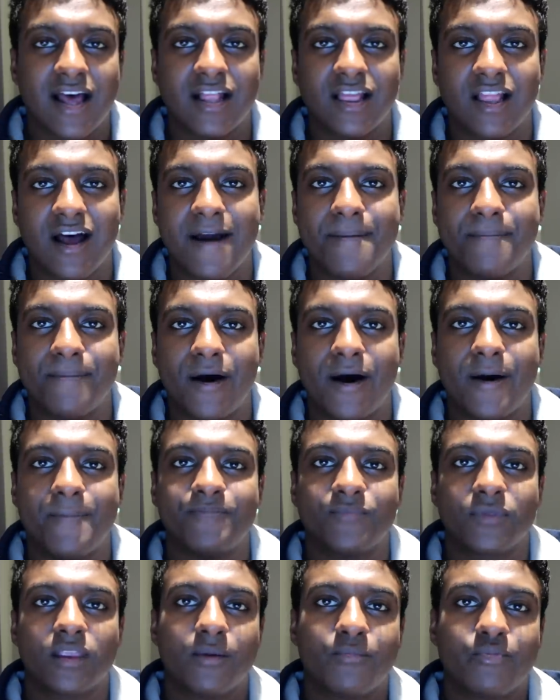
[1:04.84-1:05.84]
that like
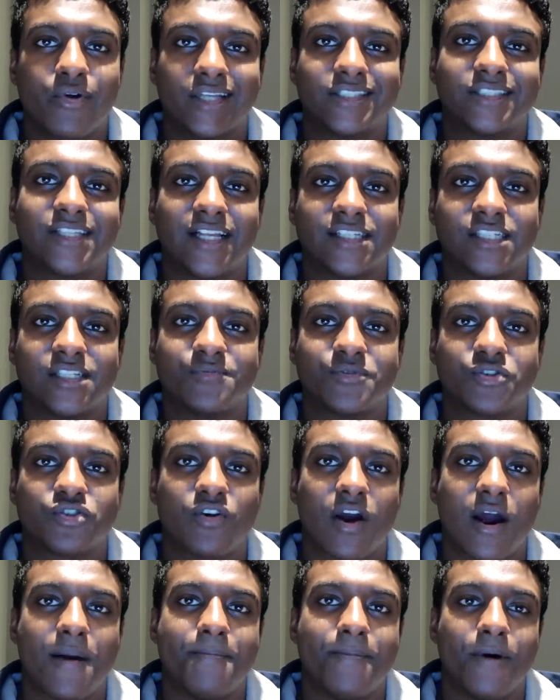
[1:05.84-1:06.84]
button, press that
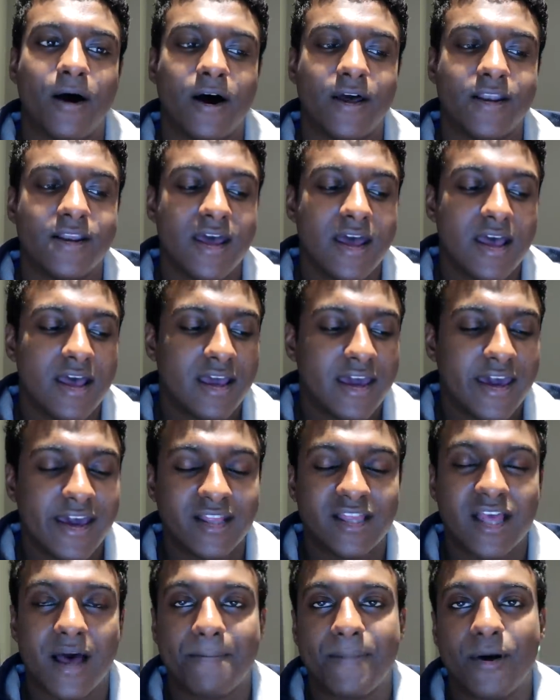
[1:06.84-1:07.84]
subscribe button,
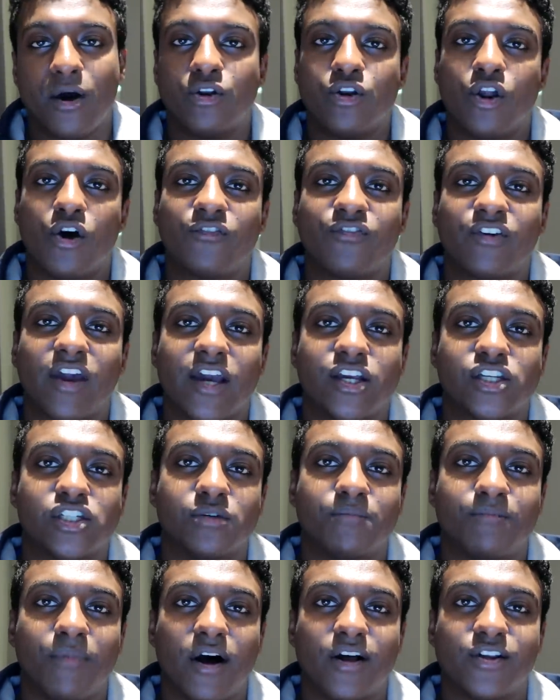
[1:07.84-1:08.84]
hit that bell
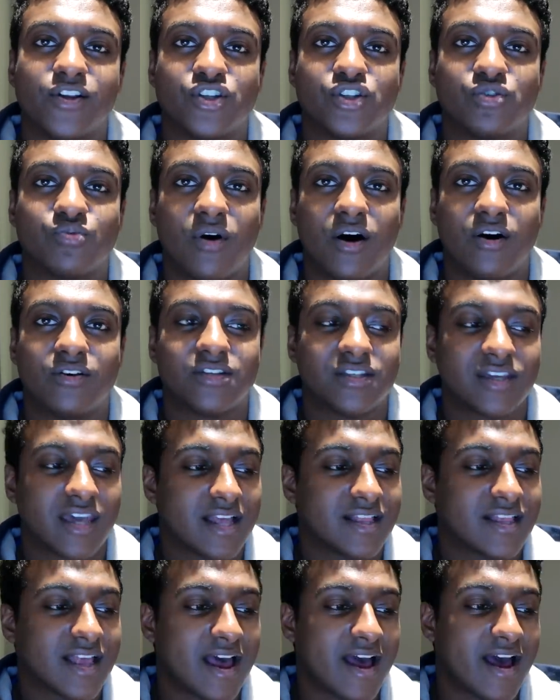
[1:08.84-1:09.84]
notification button as well to
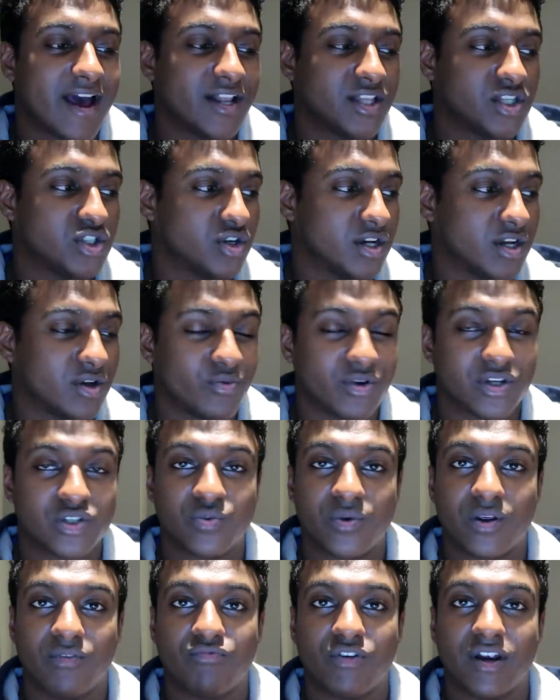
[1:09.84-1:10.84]
get that hat trick,
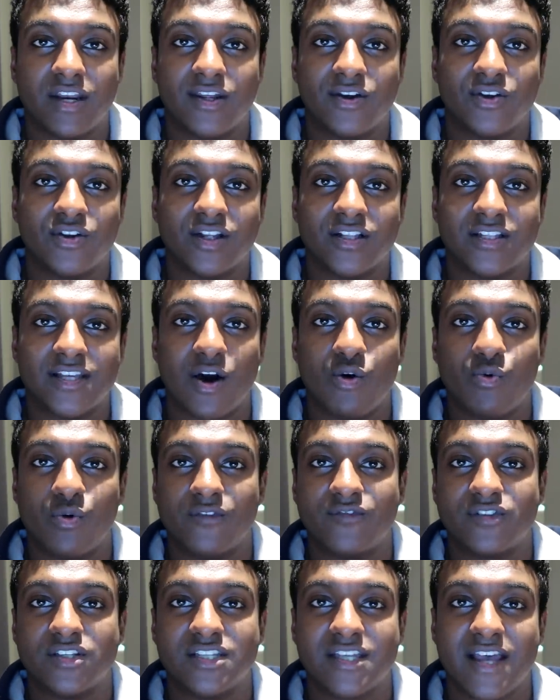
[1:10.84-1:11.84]
which we really could have dealt
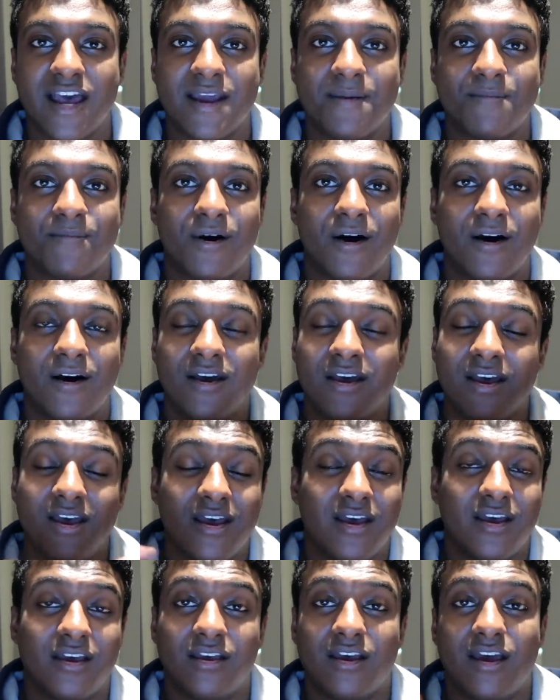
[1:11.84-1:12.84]
with today. But
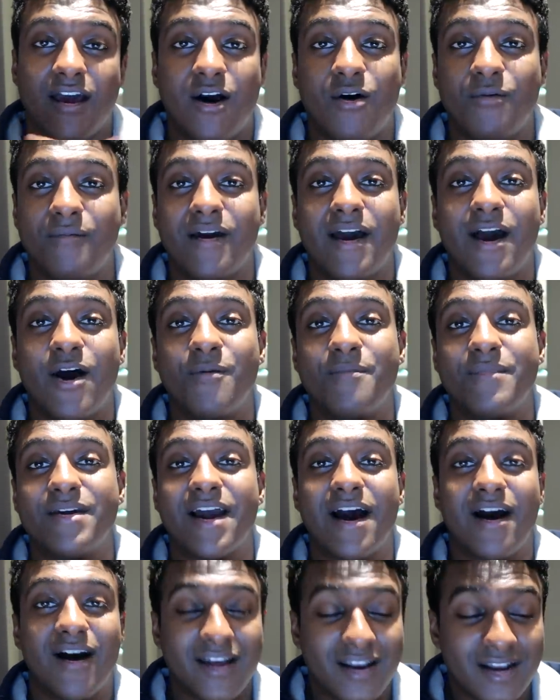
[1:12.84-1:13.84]
help
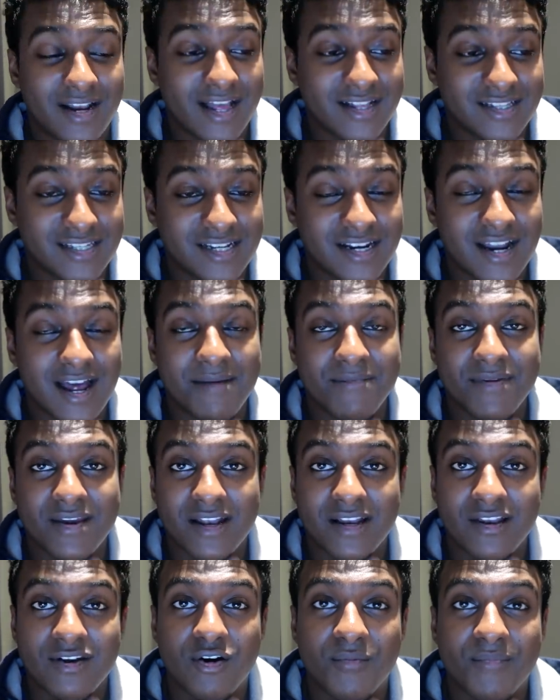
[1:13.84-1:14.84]
me out and let tonight be
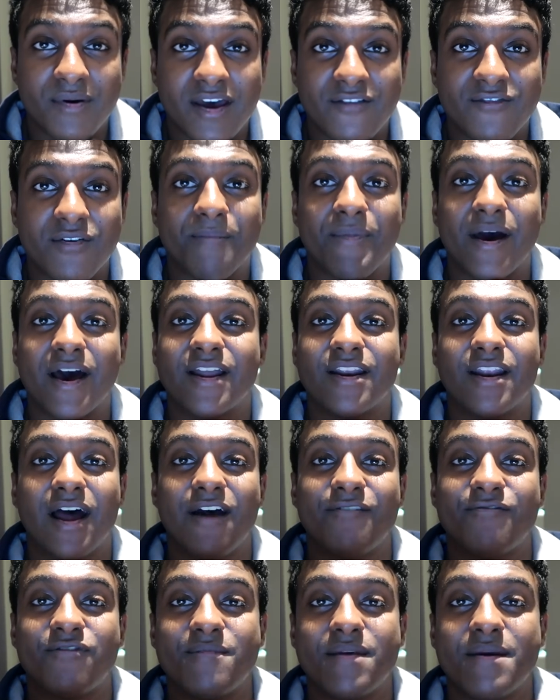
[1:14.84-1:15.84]
a little bit of a better
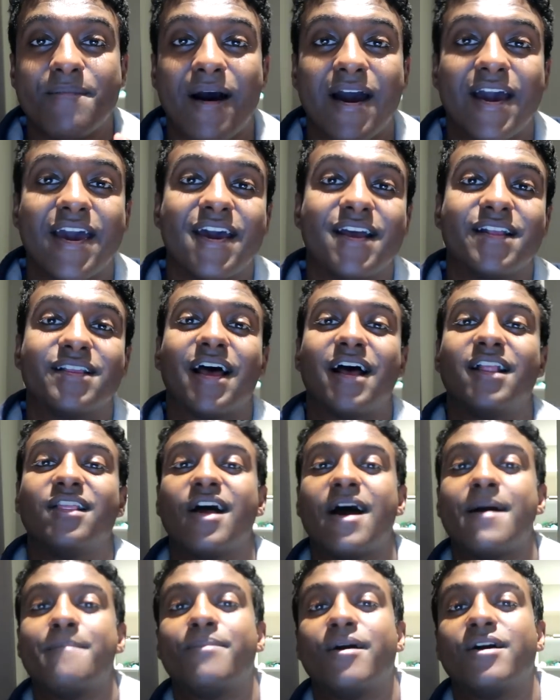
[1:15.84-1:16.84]
night for me by hitting that
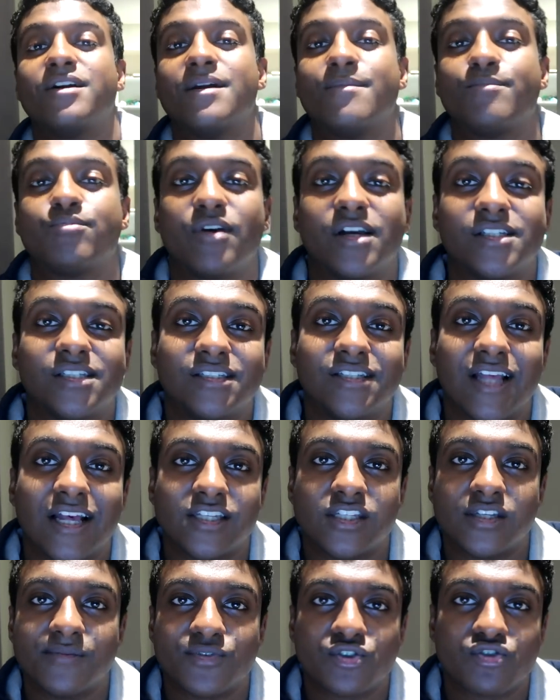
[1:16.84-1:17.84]
like button and pressing
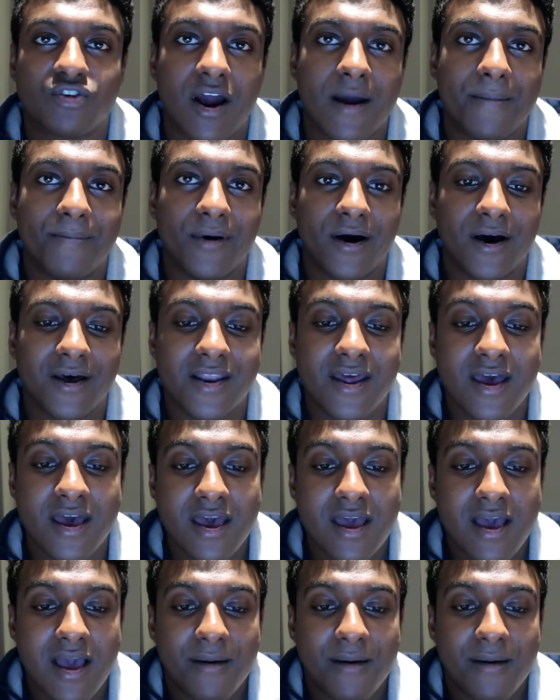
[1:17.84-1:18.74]
that subscribe button.